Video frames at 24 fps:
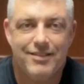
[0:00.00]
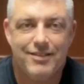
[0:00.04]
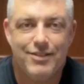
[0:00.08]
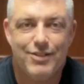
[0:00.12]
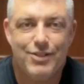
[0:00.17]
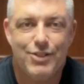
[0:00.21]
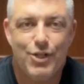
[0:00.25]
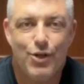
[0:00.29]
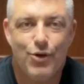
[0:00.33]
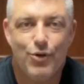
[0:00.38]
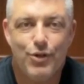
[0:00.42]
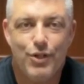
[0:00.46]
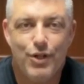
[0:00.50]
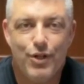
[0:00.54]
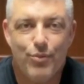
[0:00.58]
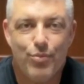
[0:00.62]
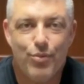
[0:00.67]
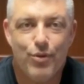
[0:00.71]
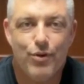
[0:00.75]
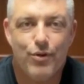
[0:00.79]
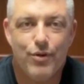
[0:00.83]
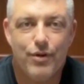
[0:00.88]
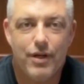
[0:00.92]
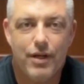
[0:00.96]
Tony
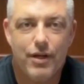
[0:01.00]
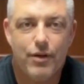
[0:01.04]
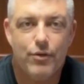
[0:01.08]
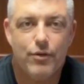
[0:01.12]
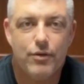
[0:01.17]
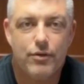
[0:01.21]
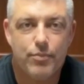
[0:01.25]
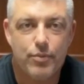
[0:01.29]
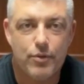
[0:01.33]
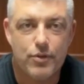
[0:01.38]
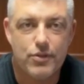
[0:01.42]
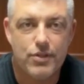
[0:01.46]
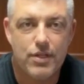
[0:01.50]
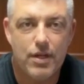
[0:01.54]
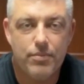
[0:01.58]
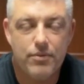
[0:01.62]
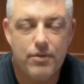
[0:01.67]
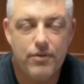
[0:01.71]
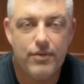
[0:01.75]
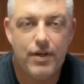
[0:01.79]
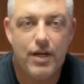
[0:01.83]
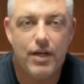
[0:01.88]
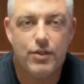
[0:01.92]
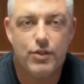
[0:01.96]
Abreu here with
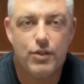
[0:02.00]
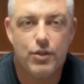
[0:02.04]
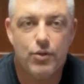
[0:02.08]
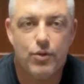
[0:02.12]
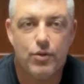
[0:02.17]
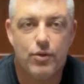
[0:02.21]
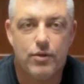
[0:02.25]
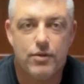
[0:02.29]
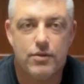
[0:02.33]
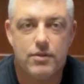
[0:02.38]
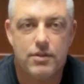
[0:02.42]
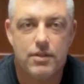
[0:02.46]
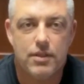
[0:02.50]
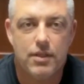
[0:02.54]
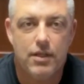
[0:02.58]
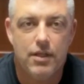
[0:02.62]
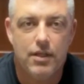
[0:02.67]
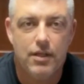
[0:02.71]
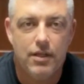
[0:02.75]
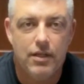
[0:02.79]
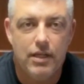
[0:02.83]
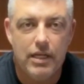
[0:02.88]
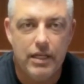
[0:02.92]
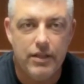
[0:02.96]
Perceptive Outdoors.
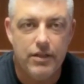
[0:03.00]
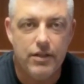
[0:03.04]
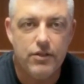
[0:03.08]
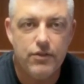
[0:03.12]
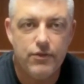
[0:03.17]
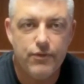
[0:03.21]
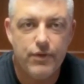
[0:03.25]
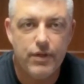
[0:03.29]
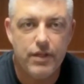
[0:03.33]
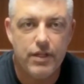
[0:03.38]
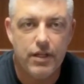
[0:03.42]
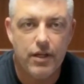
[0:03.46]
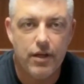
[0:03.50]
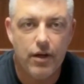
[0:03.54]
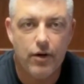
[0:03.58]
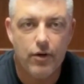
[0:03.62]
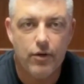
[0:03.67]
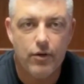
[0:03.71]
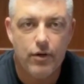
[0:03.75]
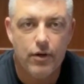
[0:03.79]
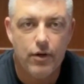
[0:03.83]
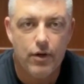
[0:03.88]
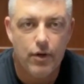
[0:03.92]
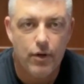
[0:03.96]
In this
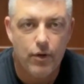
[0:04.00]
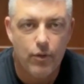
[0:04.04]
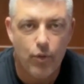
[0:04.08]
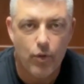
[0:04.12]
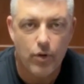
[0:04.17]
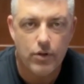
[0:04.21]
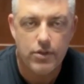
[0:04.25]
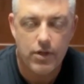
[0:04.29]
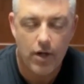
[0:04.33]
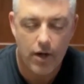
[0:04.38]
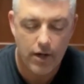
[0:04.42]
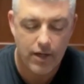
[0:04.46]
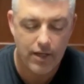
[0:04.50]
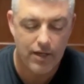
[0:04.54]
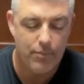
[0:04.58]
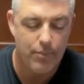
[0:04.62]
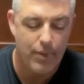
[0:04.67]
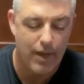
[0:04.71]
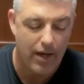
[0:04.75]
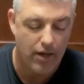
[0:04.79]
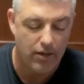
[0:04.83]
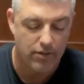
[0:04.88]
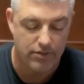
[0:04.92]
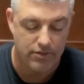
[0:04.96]
video, we're talking
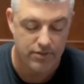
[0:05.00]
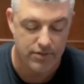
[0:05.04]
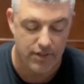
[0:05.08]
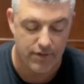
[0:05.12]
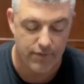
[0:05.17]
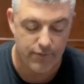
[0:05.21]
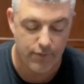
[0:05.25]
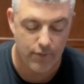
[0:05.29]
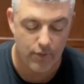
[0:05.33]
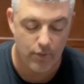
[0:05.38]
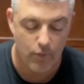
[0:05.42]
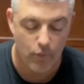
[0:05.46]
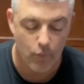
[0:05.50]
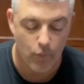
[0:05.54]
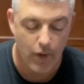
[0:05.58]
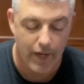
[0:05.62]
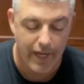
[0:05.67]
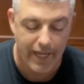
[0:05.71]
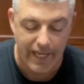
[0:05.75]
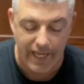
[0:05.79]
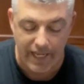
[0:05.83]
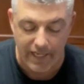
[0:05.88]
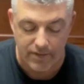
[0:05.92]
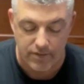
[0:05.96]
about different
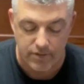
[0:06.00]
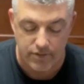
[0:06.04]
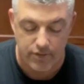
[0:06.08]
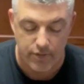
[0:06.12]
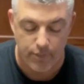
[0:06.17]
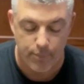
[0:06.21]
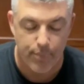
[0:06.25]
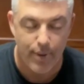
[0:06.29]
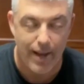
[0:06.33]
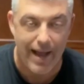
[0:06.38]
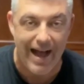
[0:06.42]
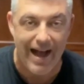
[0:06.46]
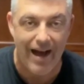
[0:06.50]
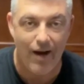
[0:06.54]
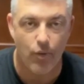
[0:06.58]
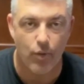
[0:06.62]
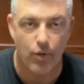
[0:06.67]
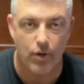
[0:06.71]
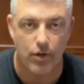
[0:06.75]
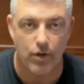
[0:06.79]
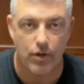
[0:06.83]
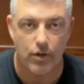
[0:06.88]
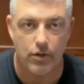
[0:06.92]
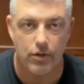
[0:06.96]
ways to
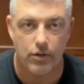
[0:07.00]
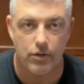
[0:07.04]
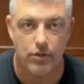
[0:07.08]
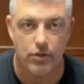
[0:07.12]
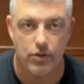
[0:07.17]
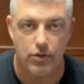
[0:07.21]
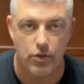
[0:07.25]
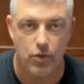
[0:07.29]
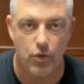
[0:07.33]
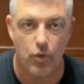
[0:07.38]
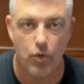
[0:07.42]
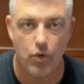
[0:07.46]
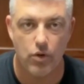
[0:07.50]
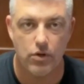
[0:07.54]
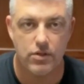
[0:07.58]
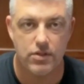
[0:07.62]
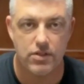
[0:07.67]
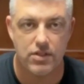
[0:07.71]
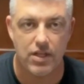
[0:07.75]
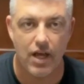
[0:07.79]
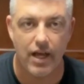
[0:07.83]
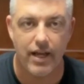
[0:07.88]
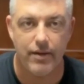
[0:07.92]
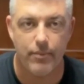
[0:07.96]
power your
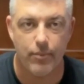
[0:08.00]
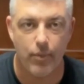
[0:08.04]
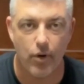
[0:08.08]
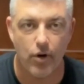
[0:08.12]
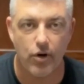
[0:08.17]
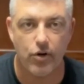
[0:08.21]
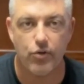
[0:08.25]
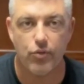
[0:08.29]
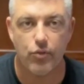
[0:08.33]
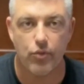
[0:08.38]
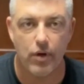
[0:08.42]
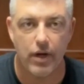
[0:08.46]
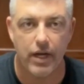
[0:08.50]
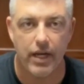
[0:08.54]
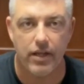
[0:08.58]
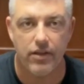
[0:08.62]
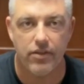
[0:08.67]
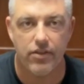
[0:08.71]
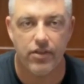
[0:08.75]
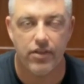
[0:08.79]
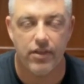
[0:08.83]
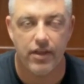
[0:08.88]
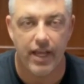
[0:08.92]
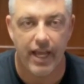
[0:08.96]
Sightmark Wraith
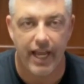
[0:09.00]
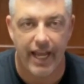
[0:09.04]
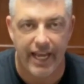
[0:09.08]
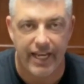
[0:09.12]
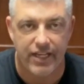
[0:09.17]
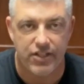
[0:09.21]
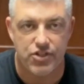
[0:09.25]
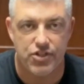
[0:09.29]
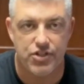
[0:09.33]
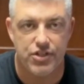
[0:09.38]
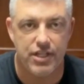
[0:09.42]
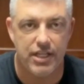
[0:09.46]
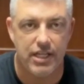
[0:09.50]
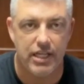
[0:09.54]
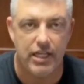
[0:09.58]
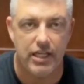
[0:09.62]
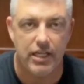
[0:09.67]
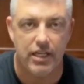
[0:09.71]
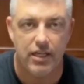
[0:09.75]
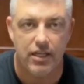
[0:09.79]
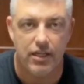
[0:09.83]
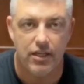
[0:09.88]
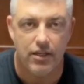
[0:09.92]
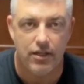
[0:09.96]
HD.
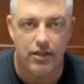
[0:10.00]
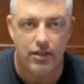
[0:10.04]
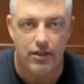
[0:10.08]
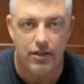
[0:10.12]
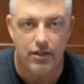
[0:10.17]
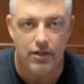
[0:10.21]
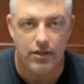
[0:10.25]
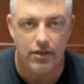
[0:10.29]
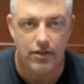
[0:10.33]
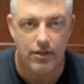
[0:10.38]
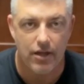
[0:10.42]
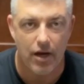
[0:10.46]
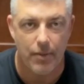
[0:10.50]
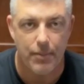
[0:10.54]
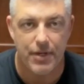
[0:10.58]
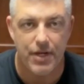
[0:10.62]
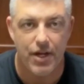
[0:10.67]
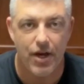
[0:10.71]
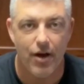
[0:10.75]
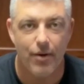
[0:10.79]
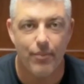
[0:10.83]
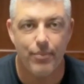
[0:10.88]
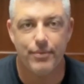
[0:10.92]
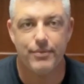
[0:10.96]
Coming
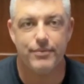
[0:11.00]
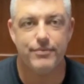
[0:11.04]
up.